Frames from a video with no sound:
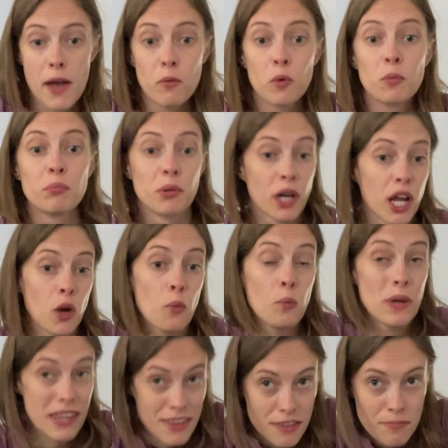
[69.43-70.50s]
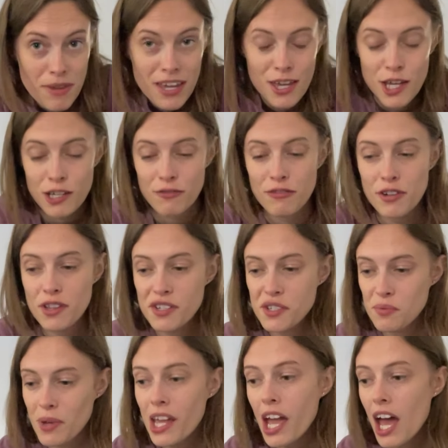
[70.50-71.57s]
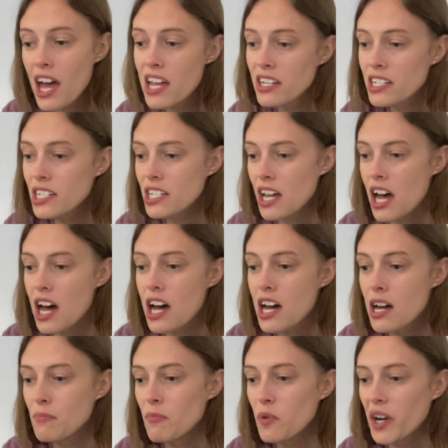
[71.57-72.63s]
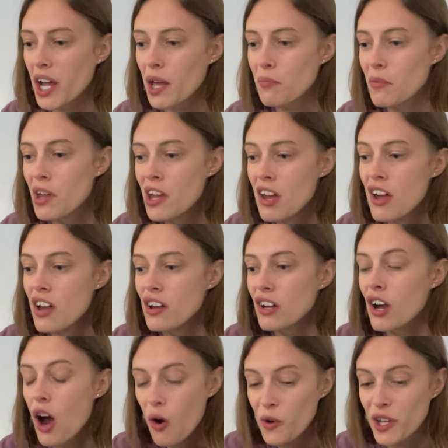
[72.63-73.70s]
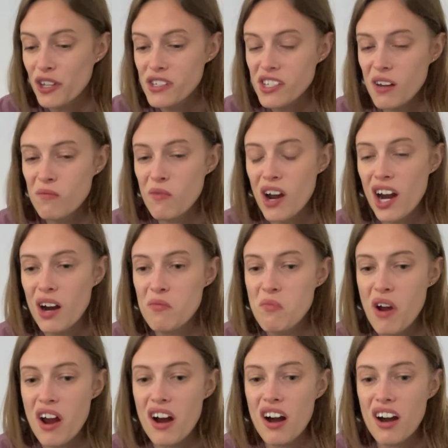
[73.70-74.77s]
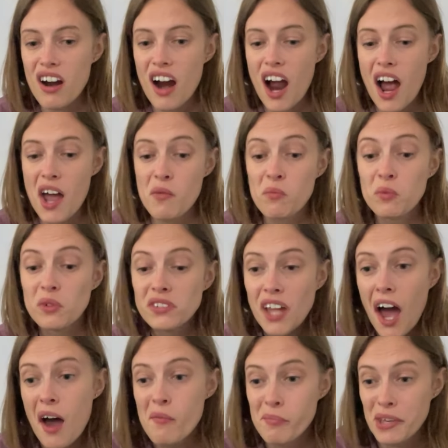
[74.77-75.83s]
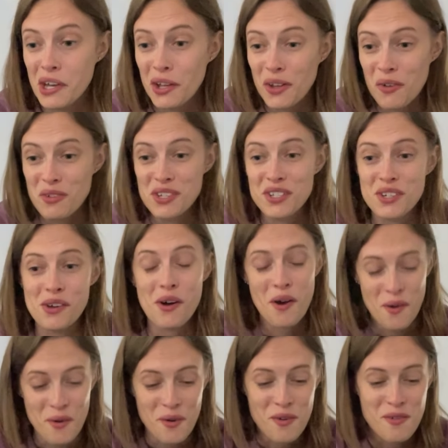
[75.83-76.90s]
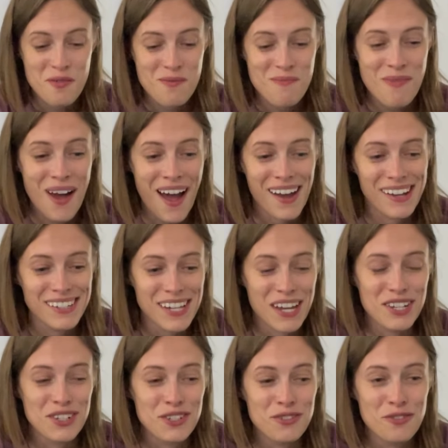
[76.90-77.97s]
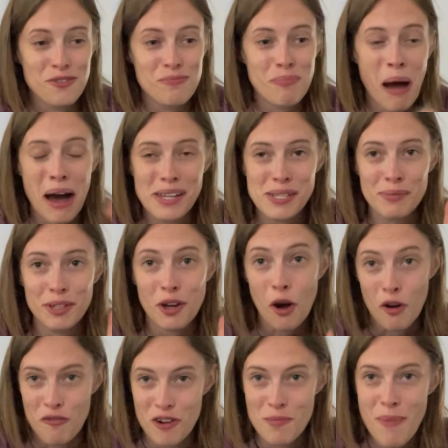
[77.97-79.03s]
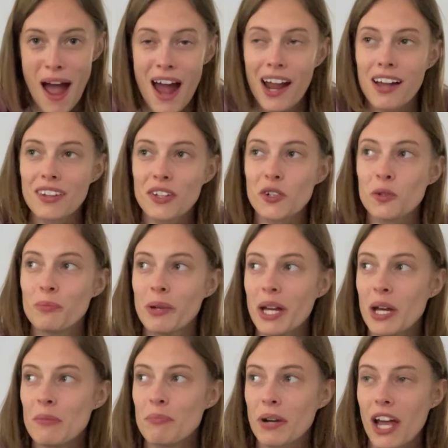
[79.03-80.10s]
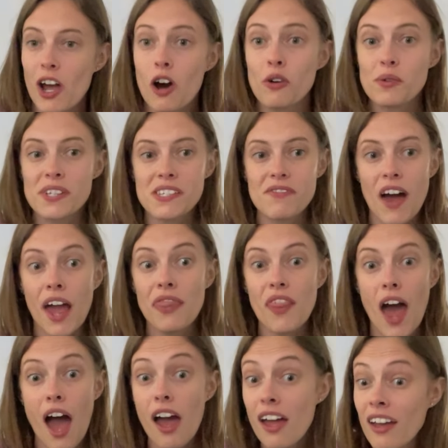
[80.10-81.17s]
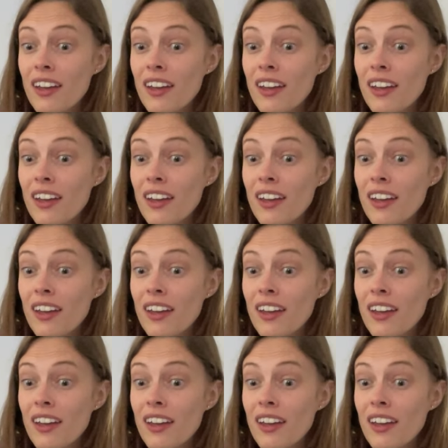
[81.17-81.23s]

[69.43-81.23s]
will bring with me for this weekend when I'm going somewhere where I will not be close to home. I tend to possibly overpack a little bit, but I always find that